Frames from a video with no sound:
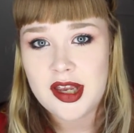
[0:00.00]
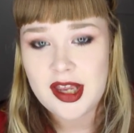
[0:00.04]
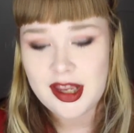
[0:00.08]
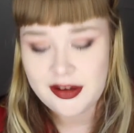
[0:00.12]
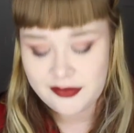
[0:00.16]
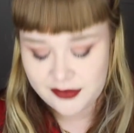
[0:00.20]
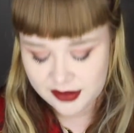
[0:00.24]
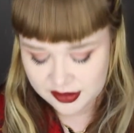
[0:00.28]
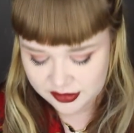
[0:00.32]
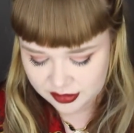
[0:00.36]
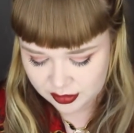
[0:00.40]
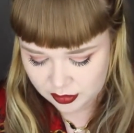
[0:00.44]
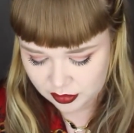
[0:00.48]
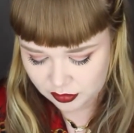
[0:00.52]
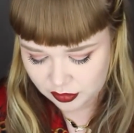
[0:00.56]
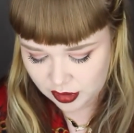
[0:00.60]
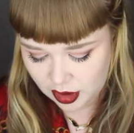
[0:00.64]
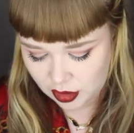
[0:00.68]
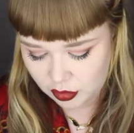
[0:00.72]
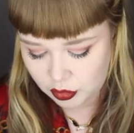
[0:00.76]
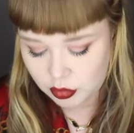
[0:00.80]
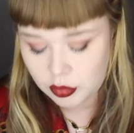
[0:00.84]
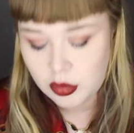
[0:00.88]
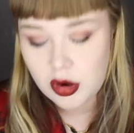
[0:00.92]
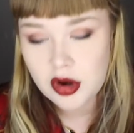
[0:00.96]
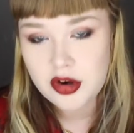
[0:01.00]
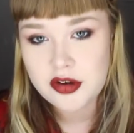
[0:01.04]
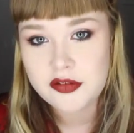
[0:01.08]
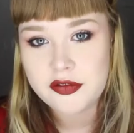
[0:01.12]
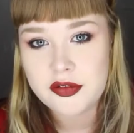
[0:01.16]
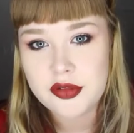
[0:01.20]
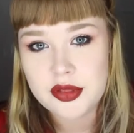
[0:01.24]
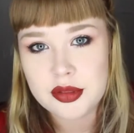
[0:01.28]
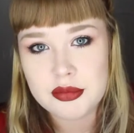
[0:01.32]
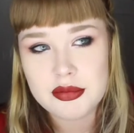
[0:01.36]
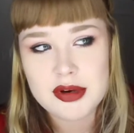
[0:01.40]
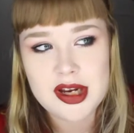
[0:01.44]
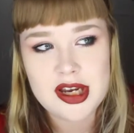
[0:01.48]
it's a 1 of
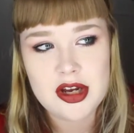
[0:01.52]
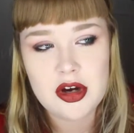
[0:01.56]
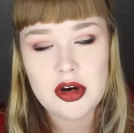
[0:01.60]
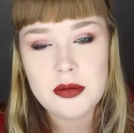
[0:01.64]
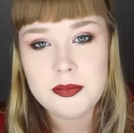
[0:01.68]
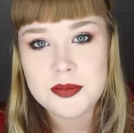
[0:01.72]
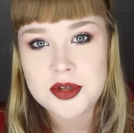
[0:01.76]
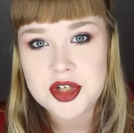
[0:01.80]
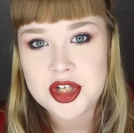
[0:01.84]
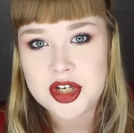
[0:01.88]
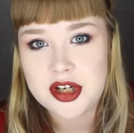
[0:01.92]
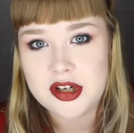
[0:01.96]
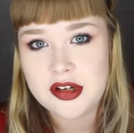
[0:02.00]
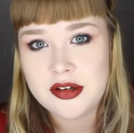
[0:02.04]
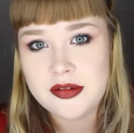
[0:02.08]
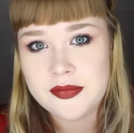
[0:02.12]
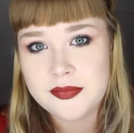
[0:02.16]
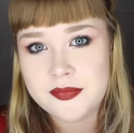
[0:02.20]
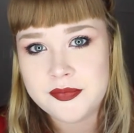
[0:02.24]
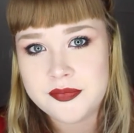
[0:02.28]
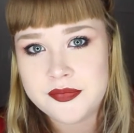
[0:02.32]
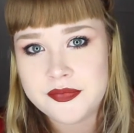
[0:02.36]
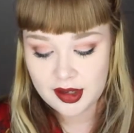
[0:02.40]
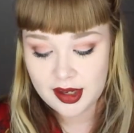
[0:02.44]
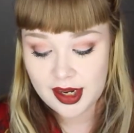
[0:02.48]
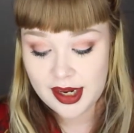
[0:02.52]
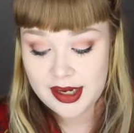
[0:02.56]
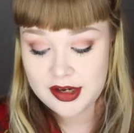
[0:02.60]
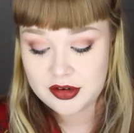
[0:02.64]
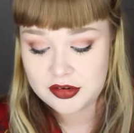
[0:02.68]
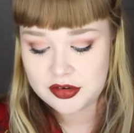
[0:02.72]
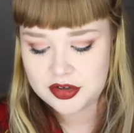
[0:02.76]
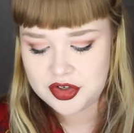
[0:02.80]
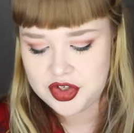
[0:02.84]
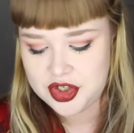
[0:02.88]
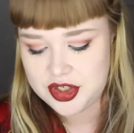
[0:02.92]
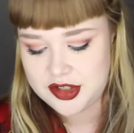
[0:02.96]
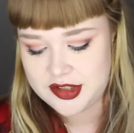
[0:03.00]
3 option. Hey
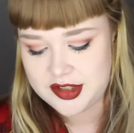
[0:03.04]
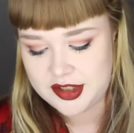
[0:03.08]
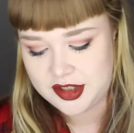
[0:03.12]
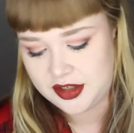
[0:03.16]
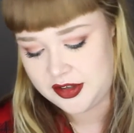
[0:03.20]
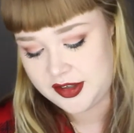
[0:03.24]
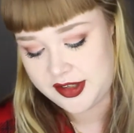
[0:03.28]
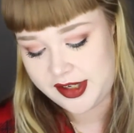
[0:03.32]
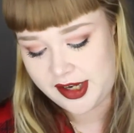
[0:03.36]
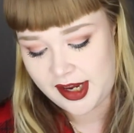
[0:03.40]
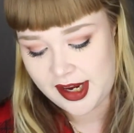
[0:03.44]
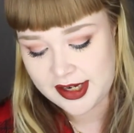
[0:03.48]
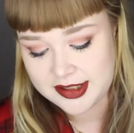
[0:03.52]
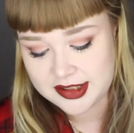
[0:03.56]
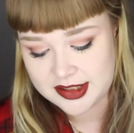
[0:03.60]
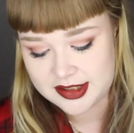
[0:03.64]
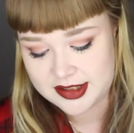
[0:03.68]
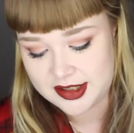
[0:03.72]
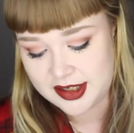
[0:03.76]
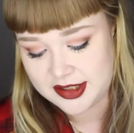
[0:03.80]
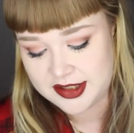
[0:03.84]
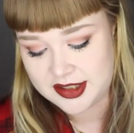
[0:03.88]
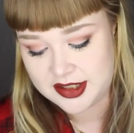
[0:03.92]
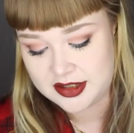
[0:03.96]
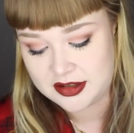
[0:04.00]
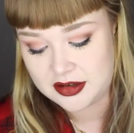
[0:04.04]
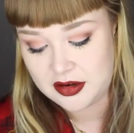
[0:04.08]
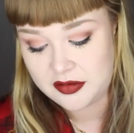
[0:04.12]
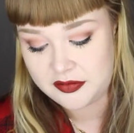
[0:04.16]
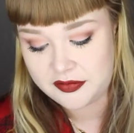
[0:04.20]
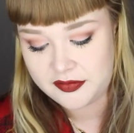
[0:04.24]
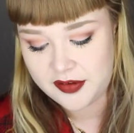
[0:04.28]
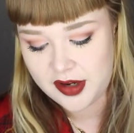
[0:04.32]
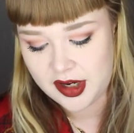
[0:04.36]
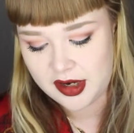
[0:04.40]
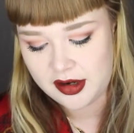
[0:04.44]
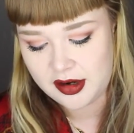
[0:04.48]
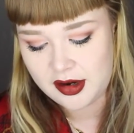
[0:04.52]
gorgeous, you say exercise is not
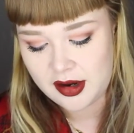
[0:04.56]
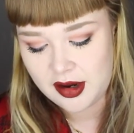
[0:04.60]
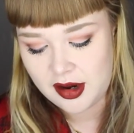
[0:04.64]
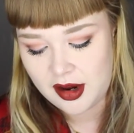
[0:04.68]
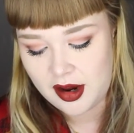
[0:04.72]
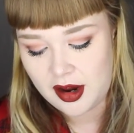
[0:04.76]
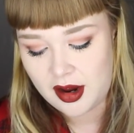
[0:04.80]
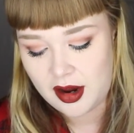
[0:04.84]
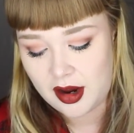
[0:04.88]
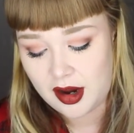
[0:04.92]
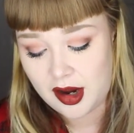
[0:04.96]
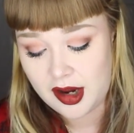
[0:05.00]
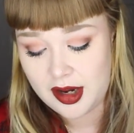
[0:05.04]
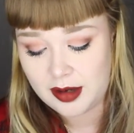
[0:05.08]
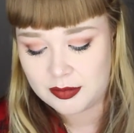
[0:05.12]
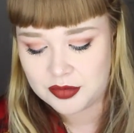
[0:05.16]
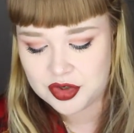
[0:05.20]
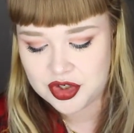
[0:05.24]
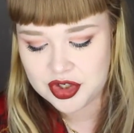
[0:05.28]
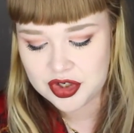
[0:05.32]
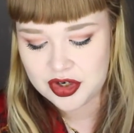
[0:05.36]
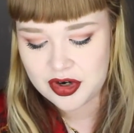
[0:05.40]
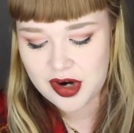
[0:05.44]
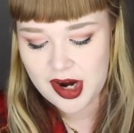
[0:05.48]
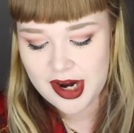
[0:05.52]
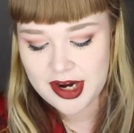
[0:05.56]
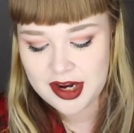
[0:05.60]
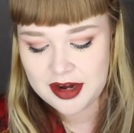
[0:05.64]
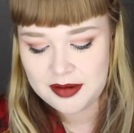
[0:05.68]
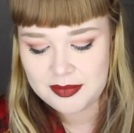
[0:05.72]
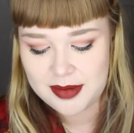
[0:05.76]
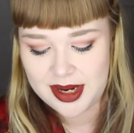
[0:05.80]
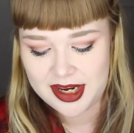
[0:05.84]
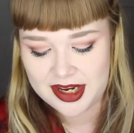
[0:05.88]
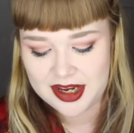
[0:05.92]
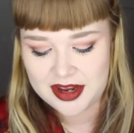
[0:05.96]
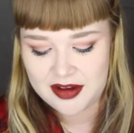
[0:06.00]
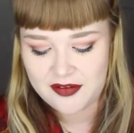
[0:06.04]
fun. I am sure I can
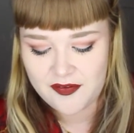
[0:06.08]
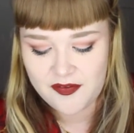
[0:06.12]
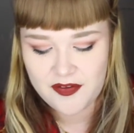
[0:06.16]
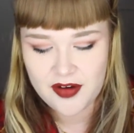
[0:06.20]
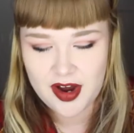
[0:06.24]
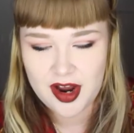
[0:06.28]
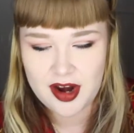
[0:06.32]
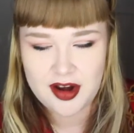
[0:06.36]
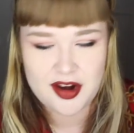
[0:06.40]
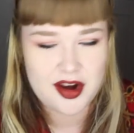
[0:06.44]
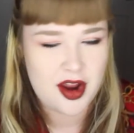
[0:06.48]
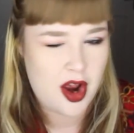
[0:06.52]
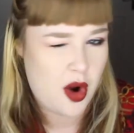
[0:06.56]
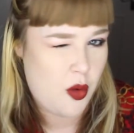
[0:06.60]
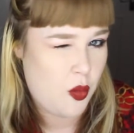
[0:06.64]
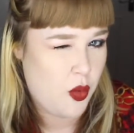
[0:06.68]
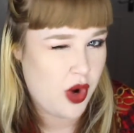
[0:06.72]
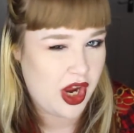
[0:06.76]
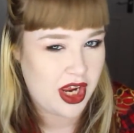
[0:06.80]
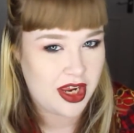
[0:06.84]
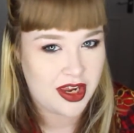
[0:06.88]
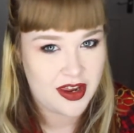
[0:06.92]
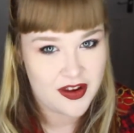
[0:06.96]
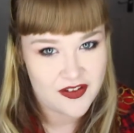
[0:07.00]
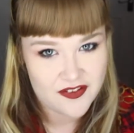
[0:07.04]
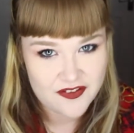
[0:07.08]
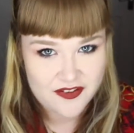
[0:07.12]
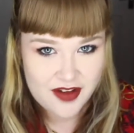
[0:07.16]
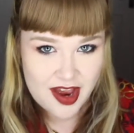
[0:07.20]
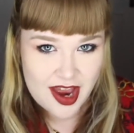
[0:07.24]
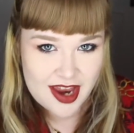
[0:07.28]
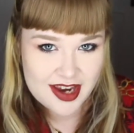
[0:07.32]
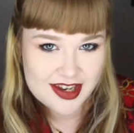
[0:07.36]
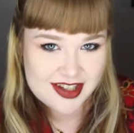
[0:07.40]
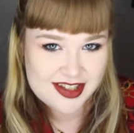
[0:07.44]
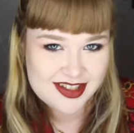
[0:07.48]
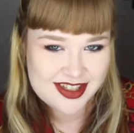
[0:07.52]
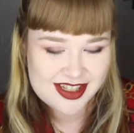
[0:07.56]
make it fun. Winky
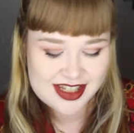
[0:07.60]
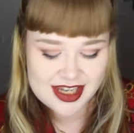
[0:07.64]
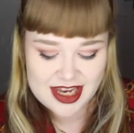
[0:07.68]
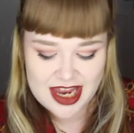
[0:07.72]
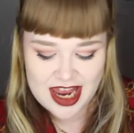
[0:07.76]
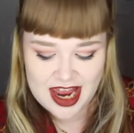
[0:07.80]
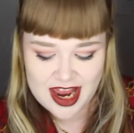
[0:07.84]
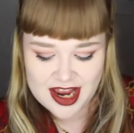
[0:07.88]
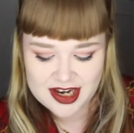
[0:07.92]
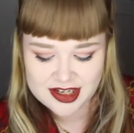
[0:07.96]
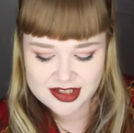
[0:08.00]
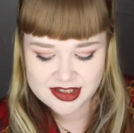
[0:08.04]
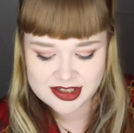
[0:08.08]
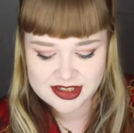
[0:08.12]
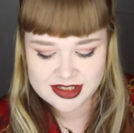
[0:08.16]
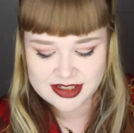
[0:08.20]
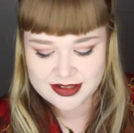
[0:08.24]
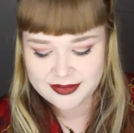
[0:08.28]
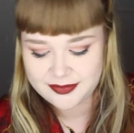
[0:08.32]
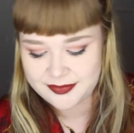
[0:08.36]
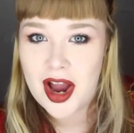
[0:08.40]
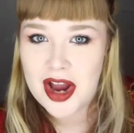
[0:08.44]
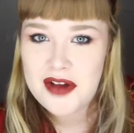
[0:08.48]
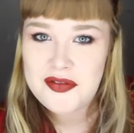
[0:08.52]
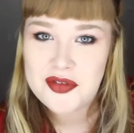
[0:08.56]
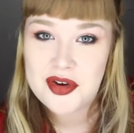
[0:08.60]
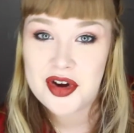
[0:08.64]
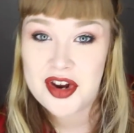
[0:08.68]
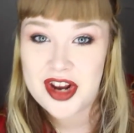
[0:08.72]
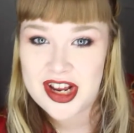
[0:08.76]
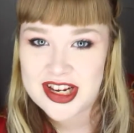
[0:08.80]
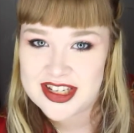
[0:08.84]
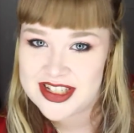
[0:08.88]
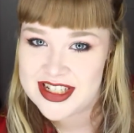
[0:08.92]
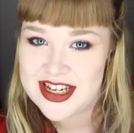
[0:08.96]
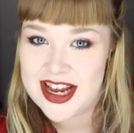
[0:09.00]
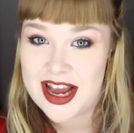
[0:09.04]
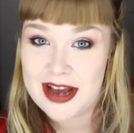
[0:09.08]
face, kiss. I've got an
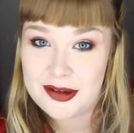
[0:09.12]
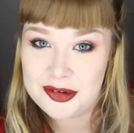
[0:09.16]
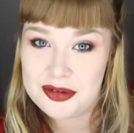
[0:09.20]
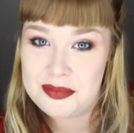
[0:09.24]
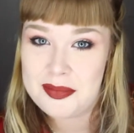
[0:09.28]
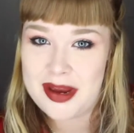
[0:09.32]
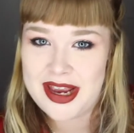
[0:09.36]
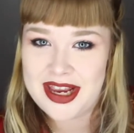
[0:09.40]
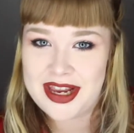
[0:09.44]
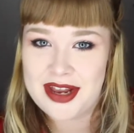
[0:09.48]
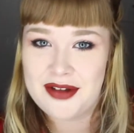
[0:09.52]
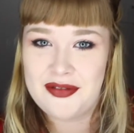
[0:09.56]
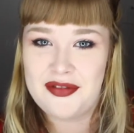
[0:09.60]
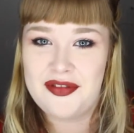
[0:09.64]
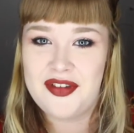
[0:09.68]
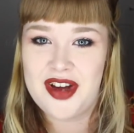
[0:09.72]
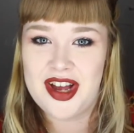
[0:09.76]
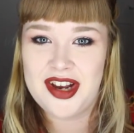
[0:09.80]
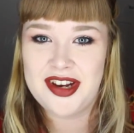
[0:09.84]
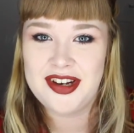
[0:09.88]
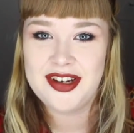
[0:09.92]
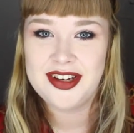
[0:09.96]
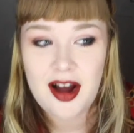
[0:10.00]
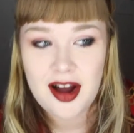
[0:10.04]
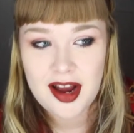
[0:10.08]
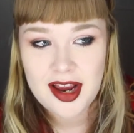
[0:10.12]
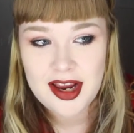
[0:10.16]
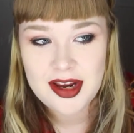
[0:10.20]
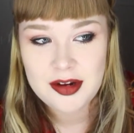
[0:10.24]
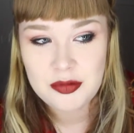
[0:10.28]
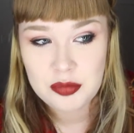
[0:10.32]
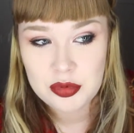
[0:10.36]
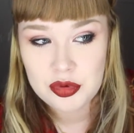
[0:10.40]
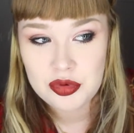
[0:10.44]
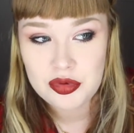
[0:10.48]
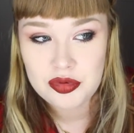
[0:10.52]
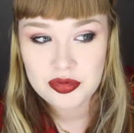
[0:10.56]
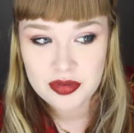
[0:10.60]
idea how to make it fun.
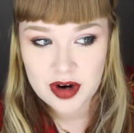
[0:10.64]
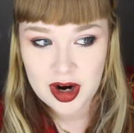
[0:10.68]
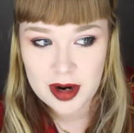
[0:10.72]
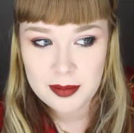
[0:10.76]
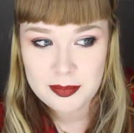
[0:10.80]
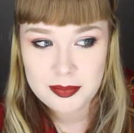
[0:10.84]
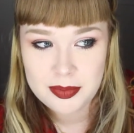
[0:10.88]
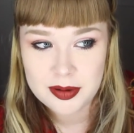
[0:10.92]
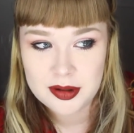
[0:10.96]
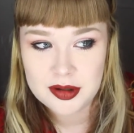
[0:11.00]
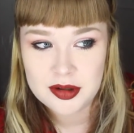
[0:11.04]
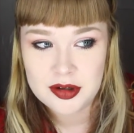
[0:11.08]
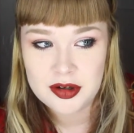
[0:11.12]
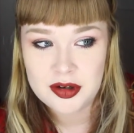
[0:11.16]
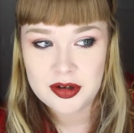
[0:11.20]
I will rub